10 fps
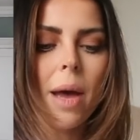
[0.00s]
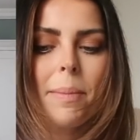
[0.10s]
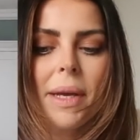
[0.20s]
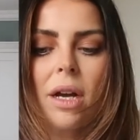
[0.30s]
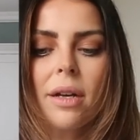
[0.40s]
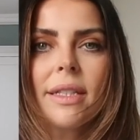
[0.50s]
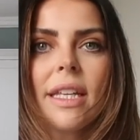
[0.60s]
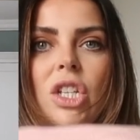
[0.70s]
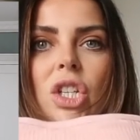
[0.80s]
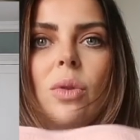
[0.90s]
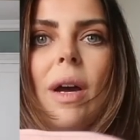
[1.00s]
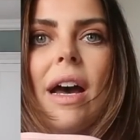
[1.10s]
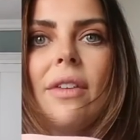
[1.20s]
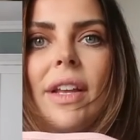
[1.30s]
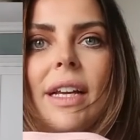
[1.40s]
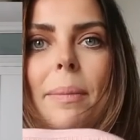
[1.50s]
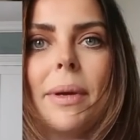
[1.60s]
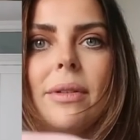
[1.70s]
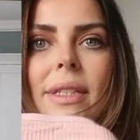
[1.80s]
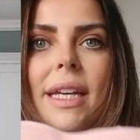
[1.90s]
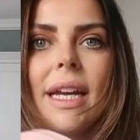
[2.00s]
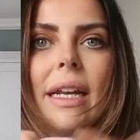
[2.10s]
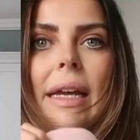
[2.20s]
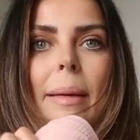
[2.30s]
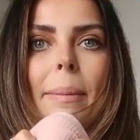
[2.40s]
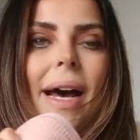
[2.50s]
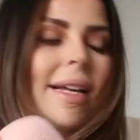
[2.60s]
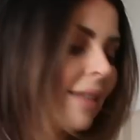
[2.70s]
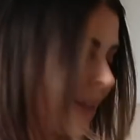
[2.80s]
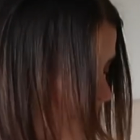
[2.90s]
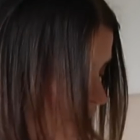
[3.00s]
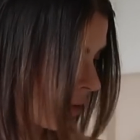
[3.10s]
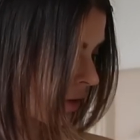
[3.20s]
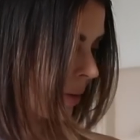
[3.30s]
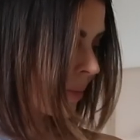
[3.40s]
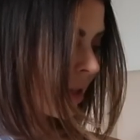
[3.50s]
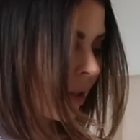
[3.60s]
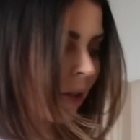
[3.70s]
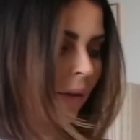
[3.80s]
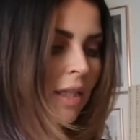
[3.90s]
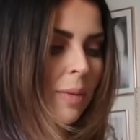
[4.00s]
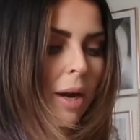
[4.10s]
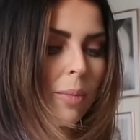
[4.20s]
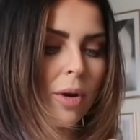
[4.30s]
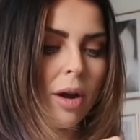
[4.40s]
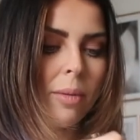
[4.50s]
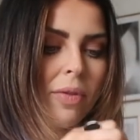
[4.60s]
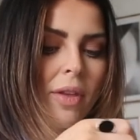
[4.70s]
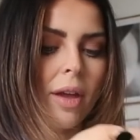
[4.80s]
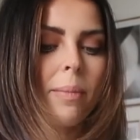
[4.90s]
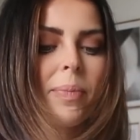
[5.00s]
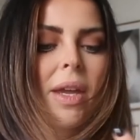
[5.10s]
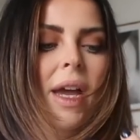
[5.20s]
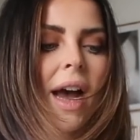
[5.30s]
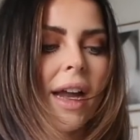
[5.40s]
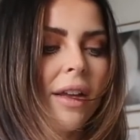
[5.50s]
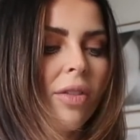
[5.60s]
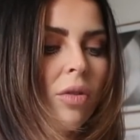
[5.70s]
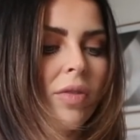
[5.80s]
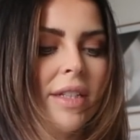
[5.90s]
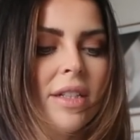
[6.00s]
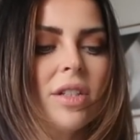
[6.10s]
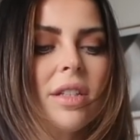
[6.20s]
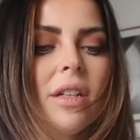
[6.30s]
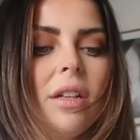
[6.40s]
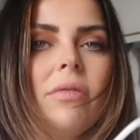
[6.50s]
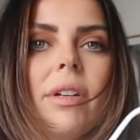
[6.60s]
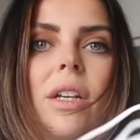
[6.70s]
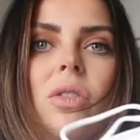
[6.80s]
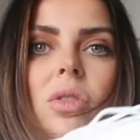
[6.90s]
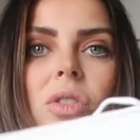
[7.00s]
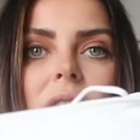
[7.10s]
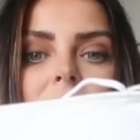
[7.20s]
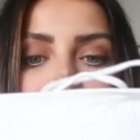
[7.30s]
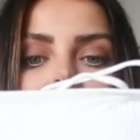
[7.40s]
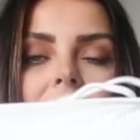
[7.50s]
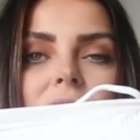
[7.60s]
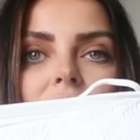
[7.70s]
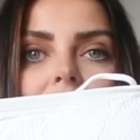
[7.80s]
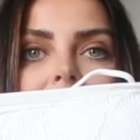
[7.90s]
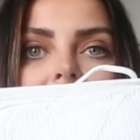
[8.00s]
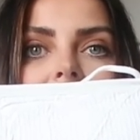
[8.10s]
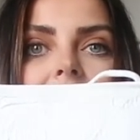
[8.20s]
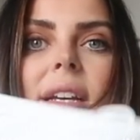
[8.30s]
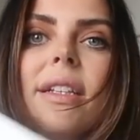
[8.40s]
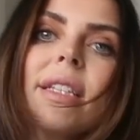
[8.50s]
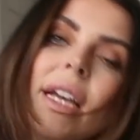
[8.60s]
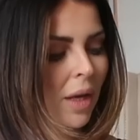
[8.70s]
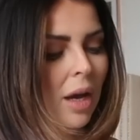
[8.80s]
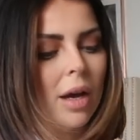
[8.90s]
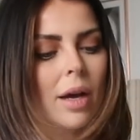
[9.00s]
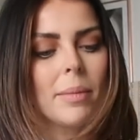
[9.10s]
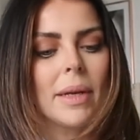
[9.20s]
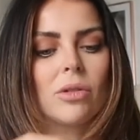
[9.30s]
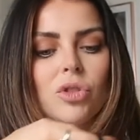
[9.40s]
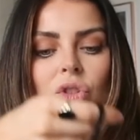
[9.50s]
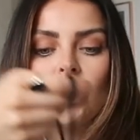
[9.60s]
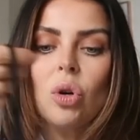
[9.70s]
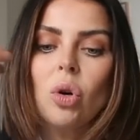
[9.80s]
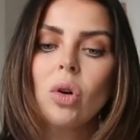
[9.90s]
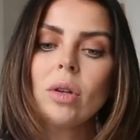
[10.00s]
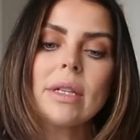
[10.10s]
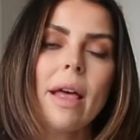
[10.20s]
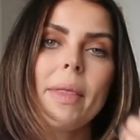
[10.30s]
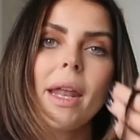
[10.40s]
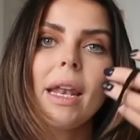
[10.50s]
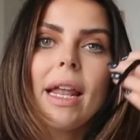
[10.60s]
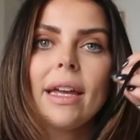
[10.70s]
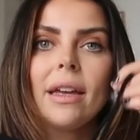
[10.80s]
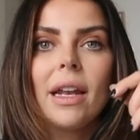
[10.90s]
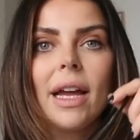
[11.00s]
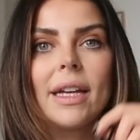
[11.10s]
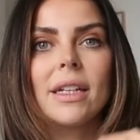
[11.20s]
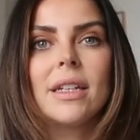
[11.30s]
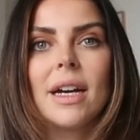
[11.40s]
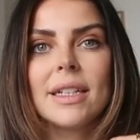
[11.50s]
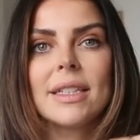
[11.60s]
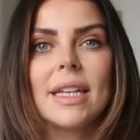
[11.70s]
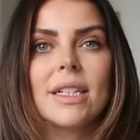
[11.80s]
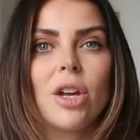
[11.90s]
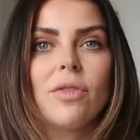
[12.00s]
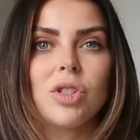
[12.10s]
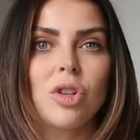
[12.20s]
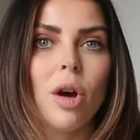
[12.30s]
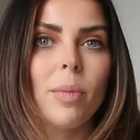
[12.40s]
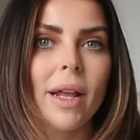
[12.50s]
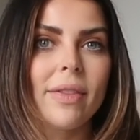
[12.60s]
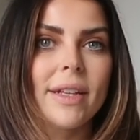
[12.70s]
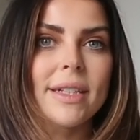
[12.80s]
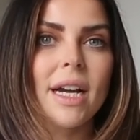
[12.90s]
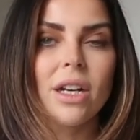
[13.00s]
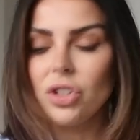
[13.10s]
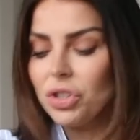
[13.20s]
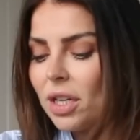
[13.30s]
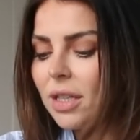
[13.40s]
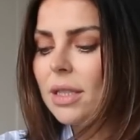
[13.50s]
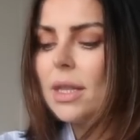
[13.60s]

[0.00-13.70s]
because they do have like a built-in padding to them, so you don't need to wear a bra with them. And I thought these are just gonna look really gorgeous with like joggers and things, little shorts, and then layer like nice things over the top, like these kind of shirts